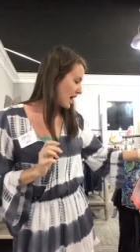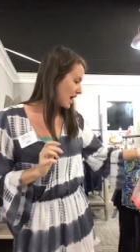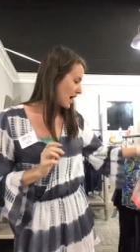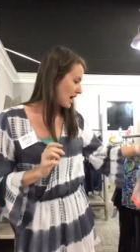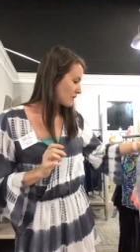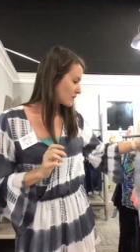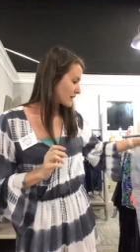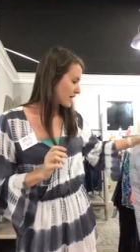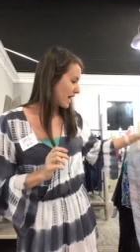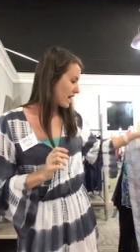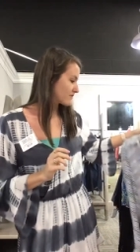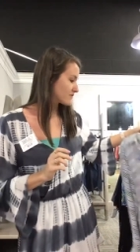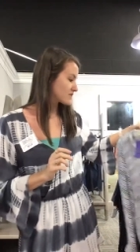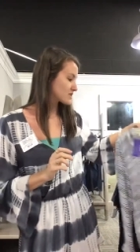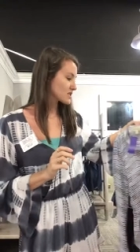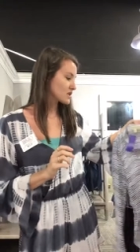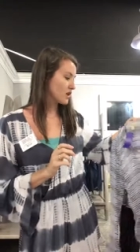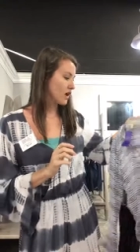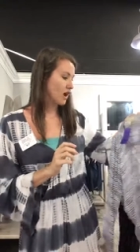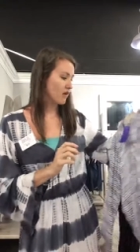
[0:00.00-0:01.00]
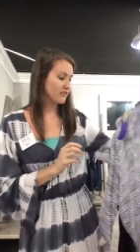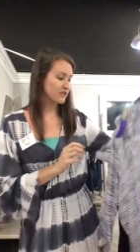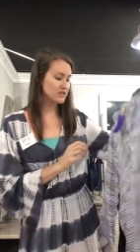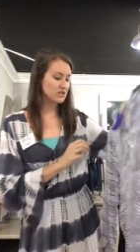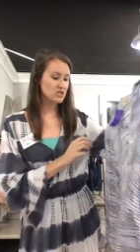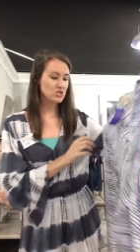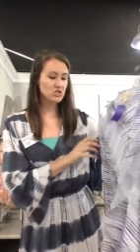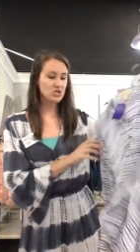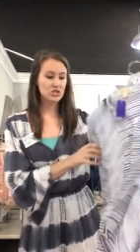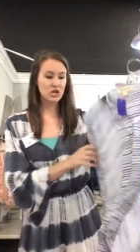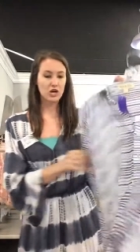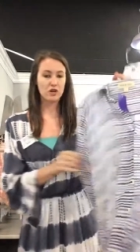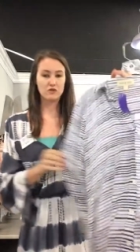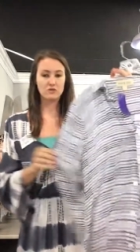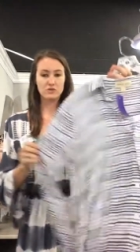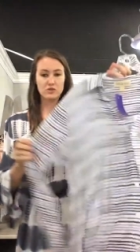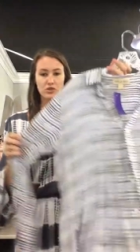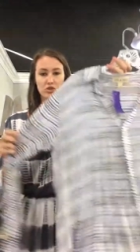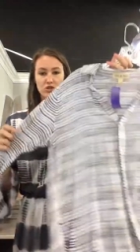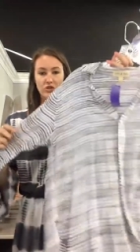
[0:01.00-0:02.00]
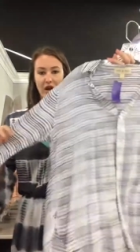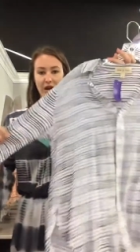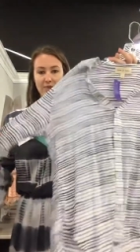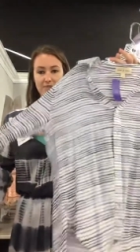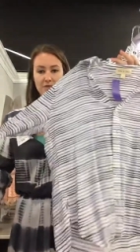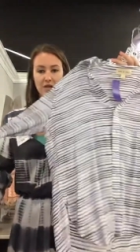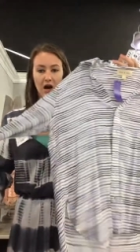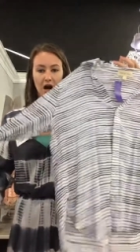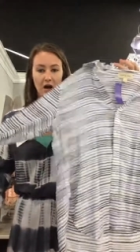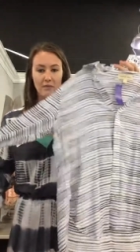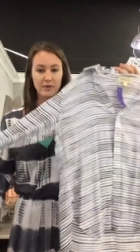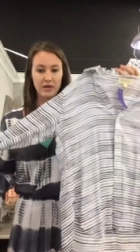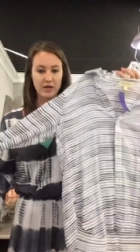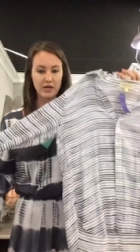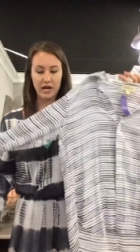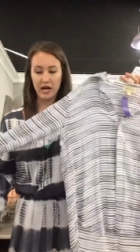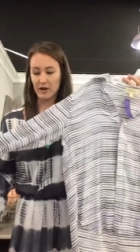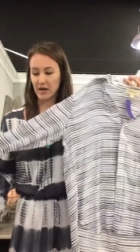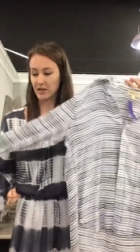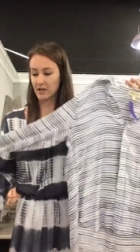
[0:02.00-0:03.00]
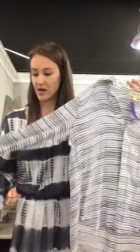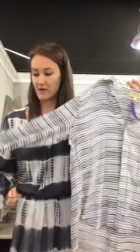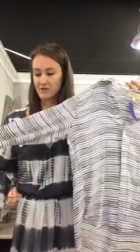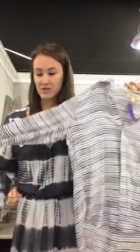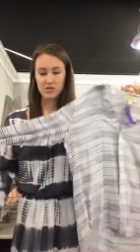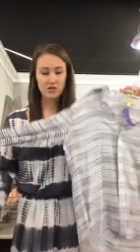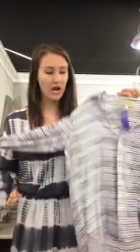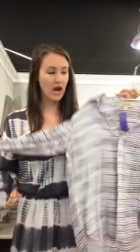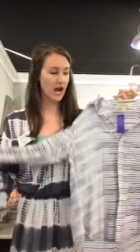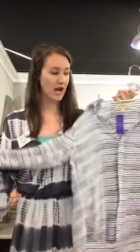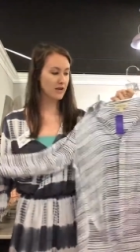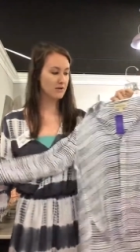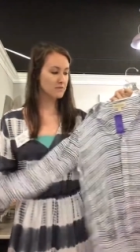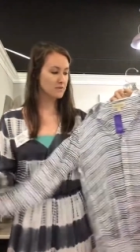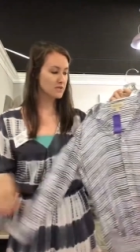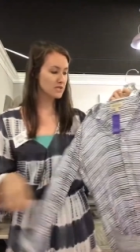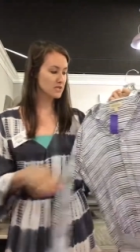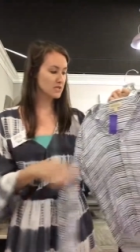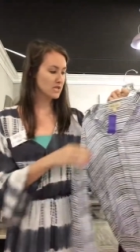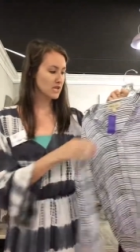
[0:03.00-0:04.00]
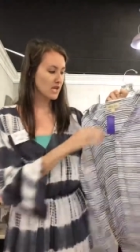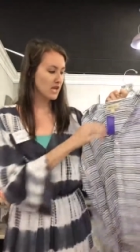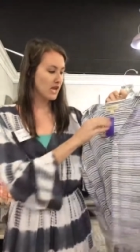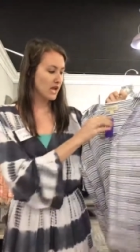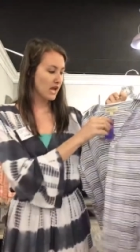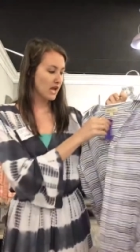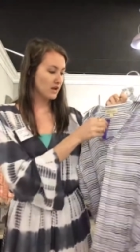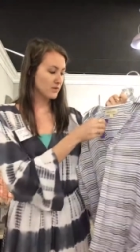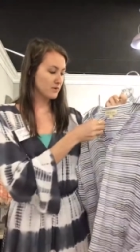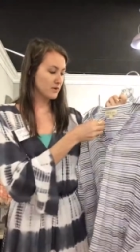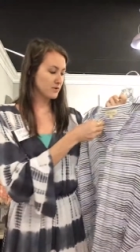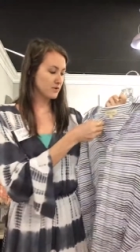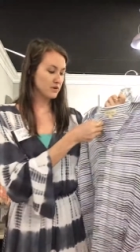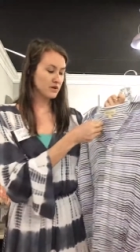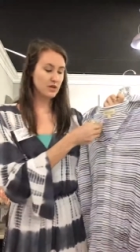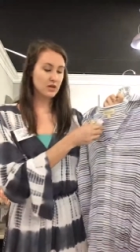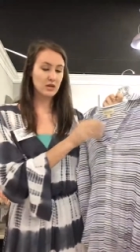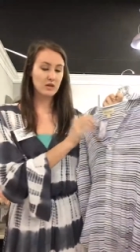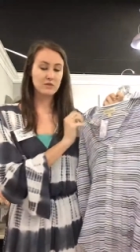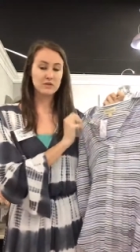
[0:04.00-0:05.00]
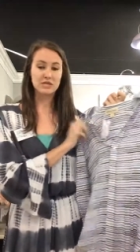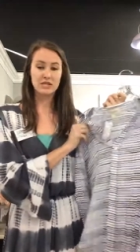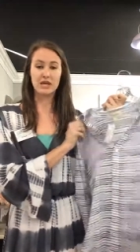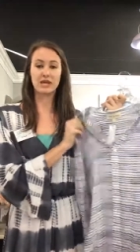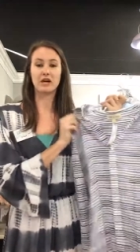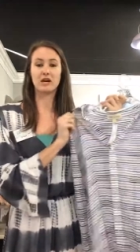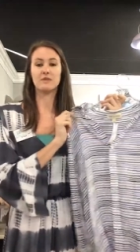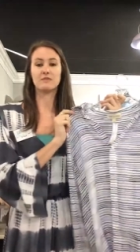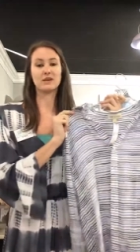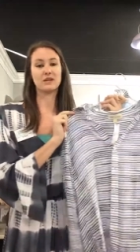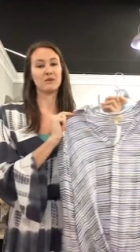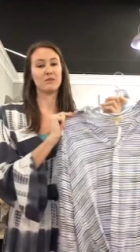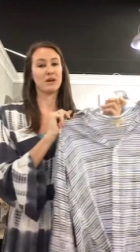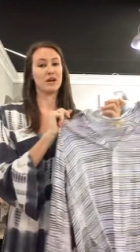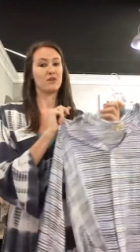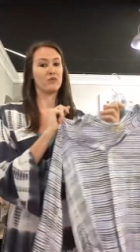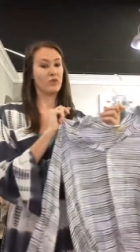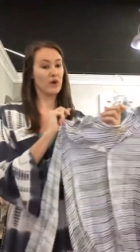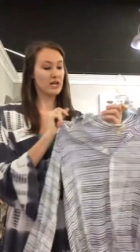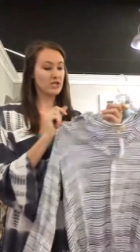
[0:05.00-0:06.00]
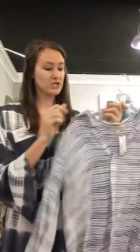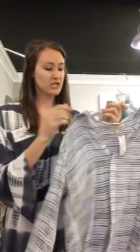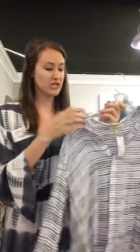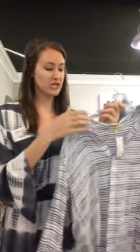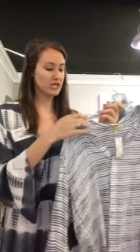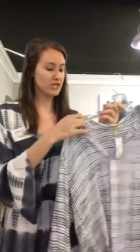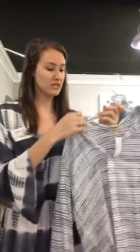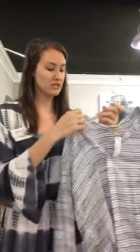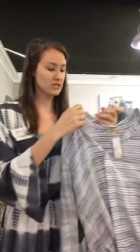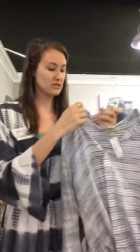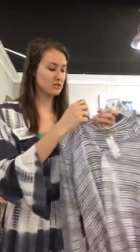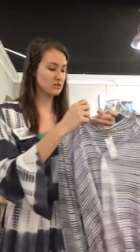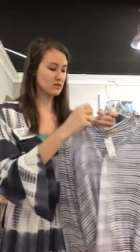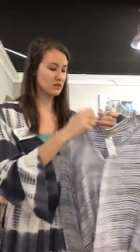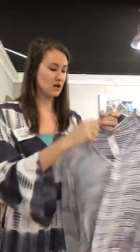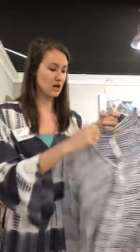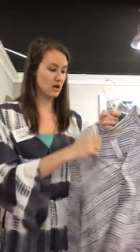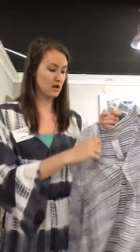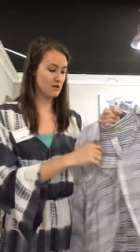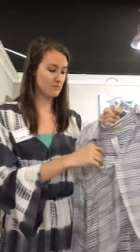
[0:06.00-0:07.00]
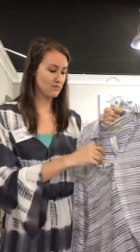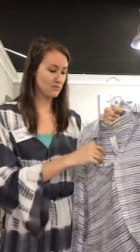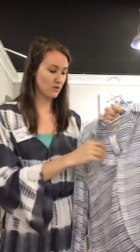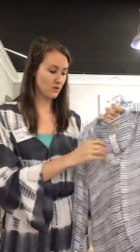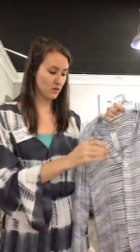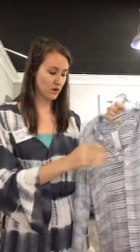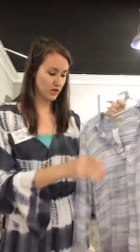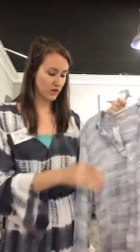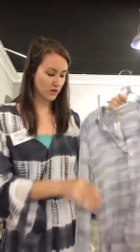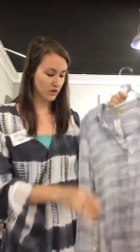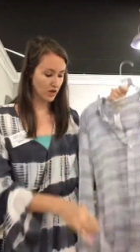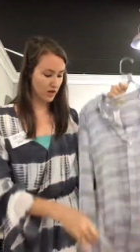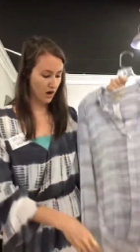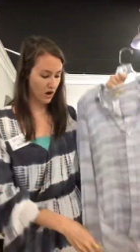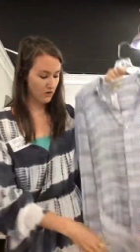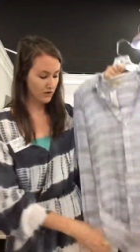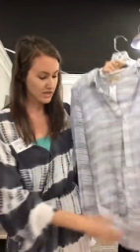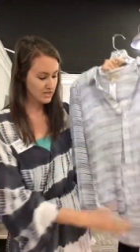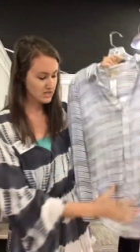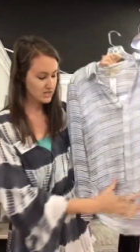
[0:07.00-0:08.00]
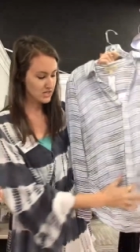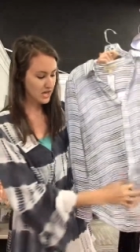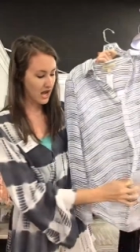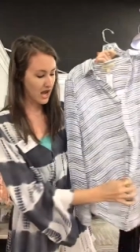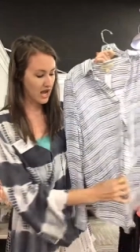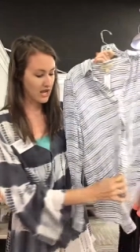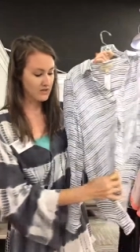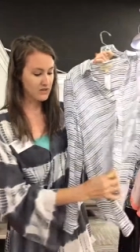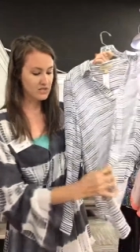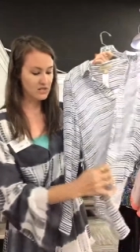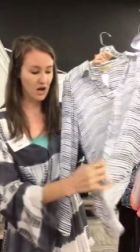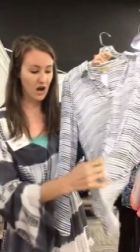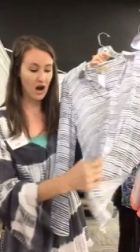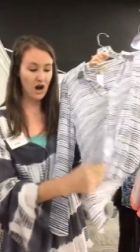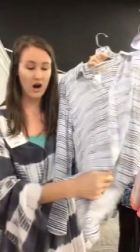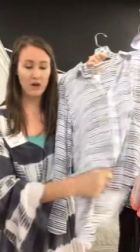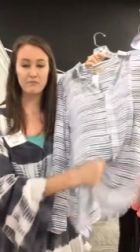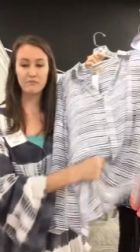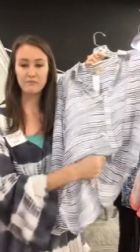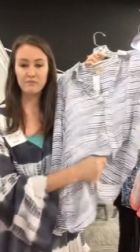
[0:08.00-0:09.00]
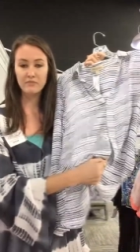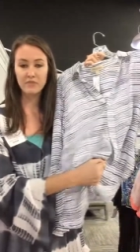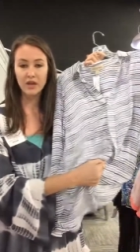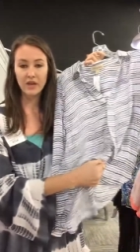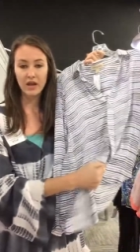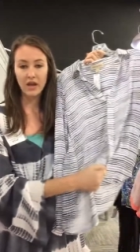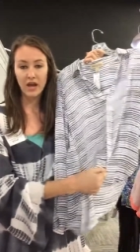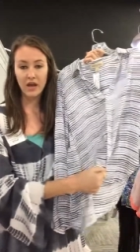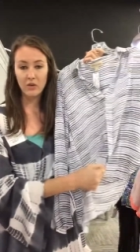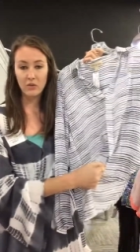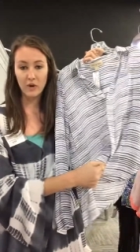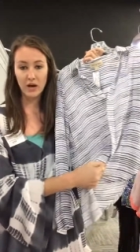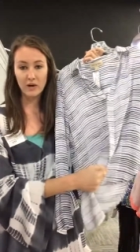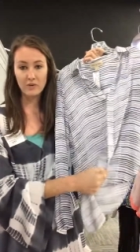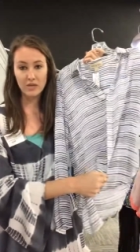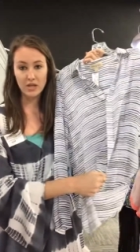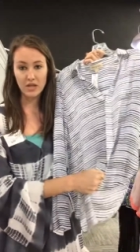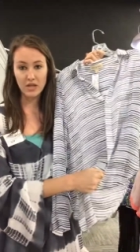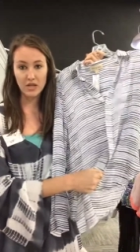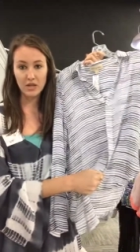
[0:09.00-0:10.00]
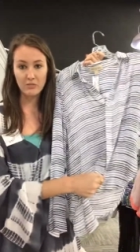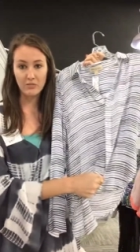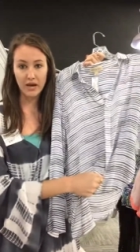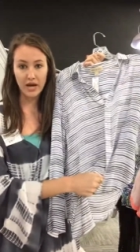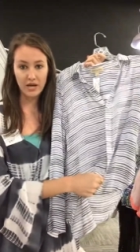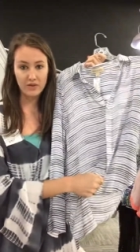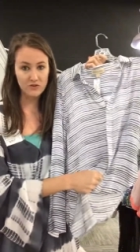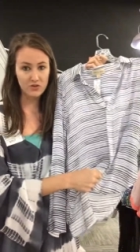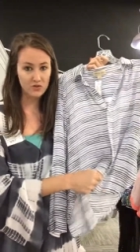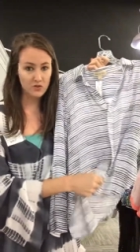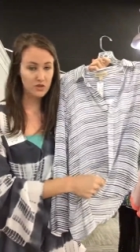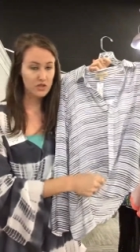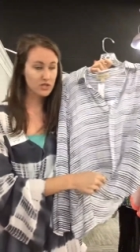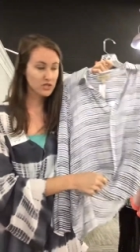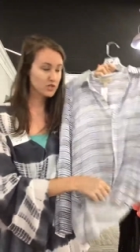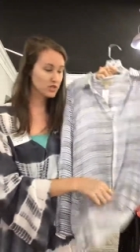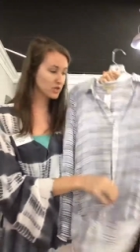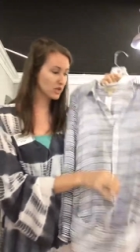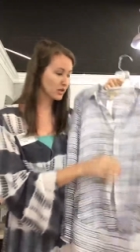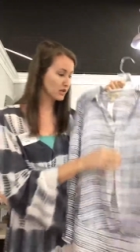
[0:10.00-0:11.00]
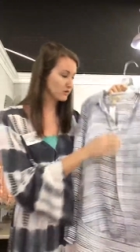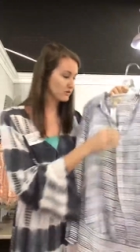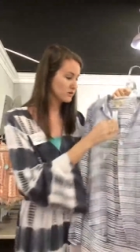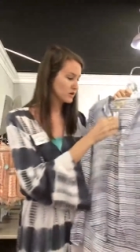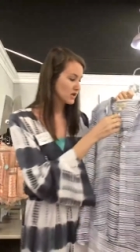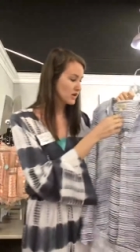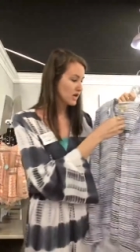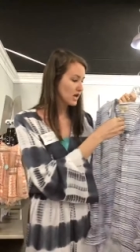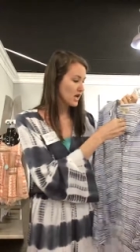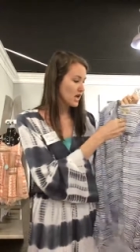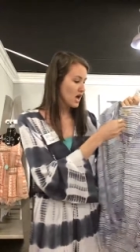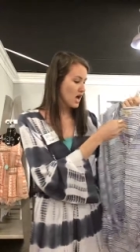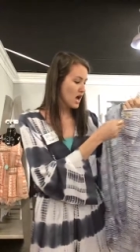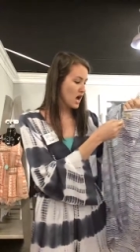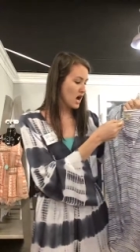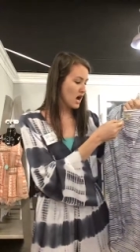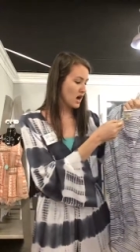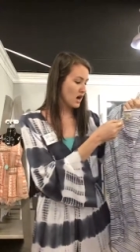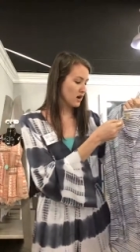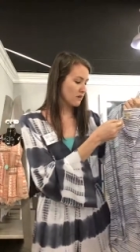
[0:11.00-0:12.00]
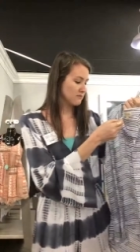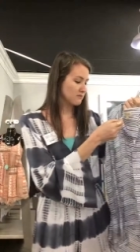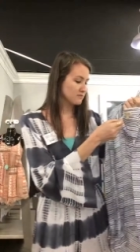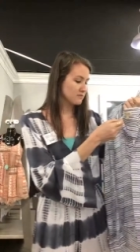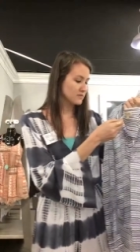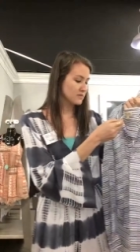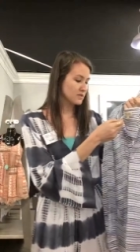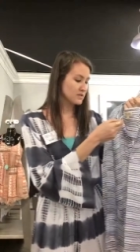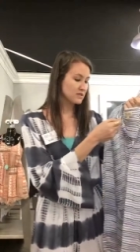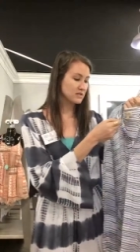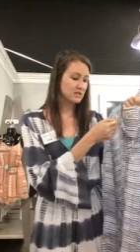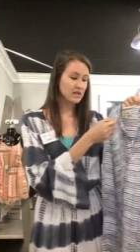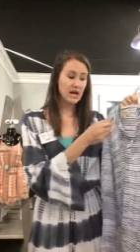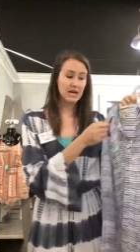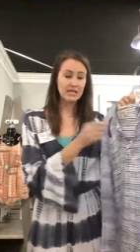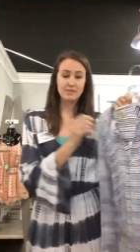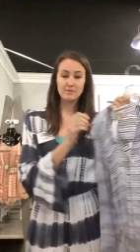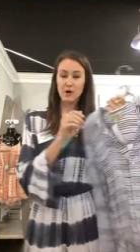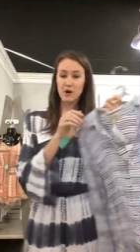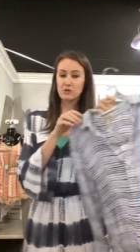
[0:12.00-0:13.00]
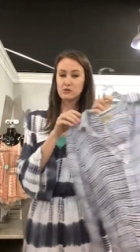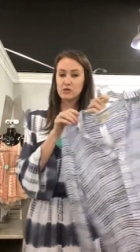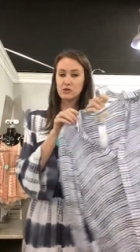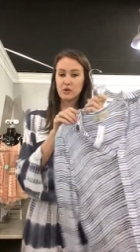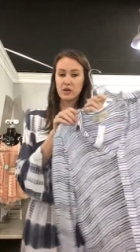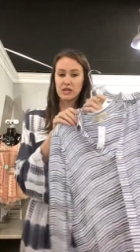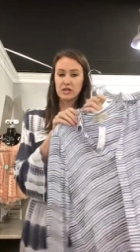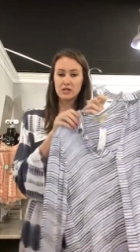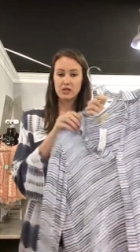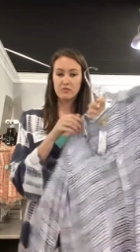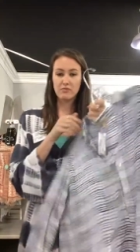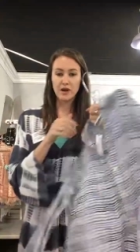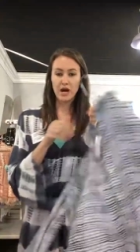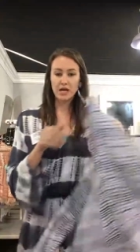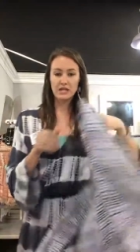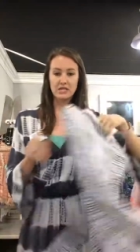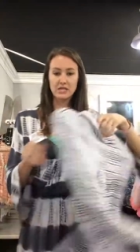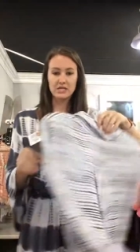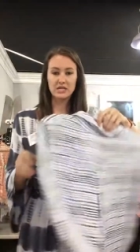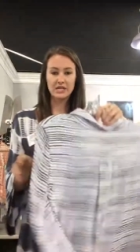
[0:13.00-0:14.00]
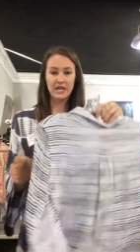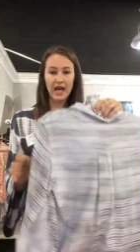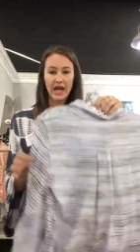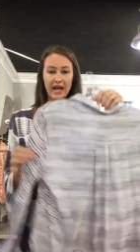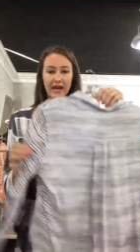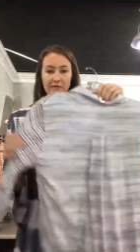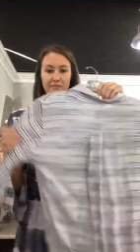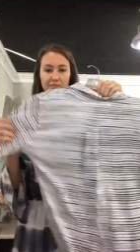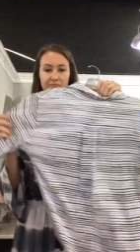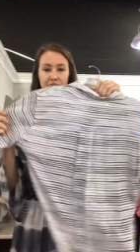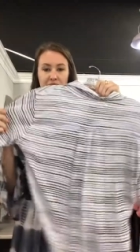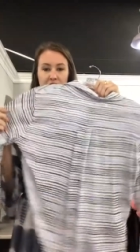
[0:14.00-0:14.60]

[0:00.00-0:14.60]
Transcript: And we have this cloth and stone stripe top. Y'all know I love stripes. It'd be really cute with denim and a pair of wedges. Um, or you could always tie the top and wear it with a cute pair of shorts too. Um, it's a size small, 22 bucks today.